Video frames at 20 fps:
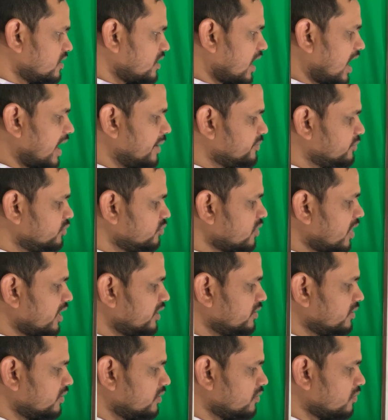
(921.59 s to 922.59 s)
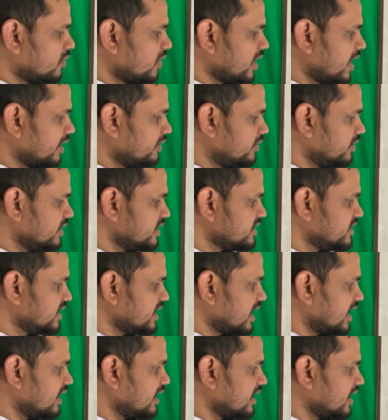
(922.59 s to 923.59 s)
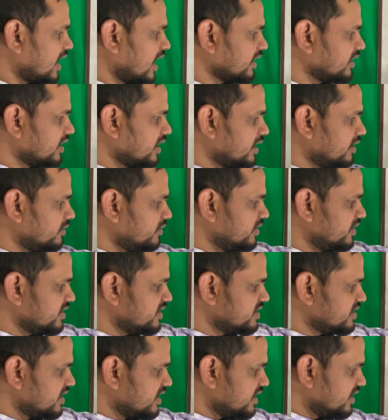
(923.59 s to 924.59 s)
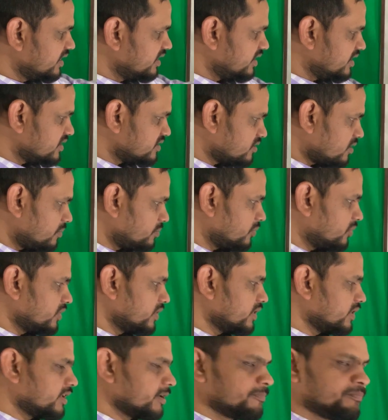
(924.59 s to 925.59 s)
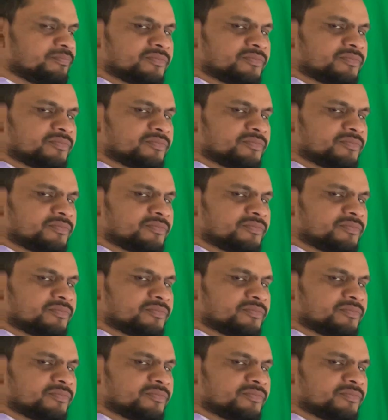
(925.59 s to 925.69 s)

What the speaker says: I have two unknown. One unknown is here, other unknown is this component.